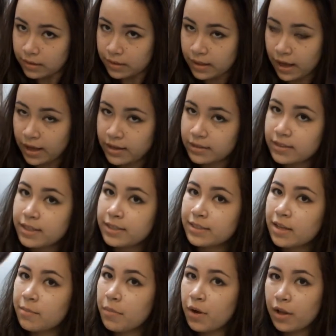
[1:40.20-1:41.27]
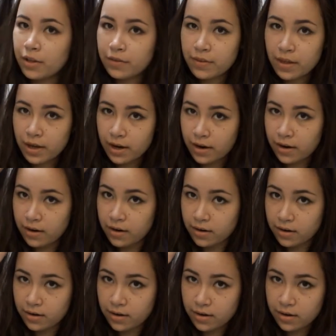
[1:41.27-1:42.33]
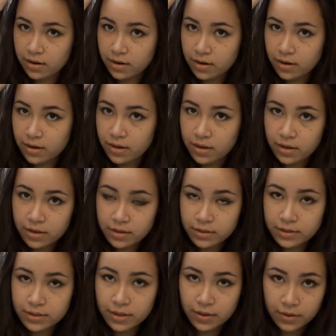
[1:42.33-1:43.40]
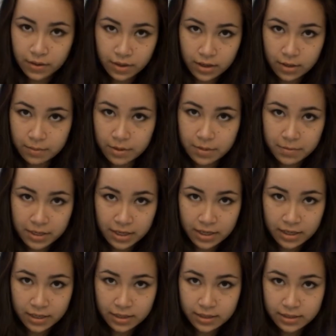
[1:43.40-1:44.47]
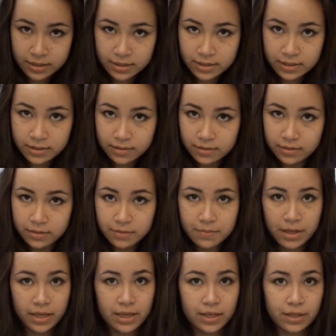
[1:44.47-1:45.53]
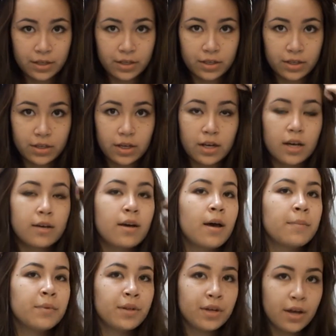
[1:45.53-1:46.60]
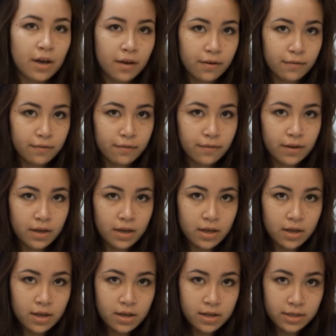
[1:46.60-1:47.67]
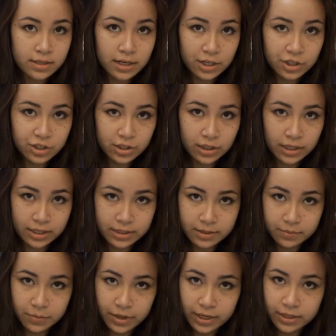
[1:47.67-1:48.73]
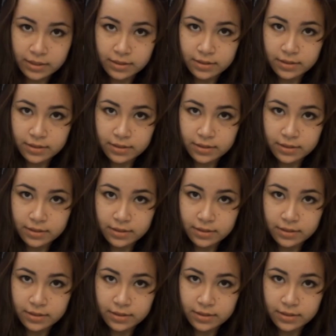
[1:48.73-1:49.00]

that takes up all of the hair. So I'm going to begin making a couple of Dutch lace braids.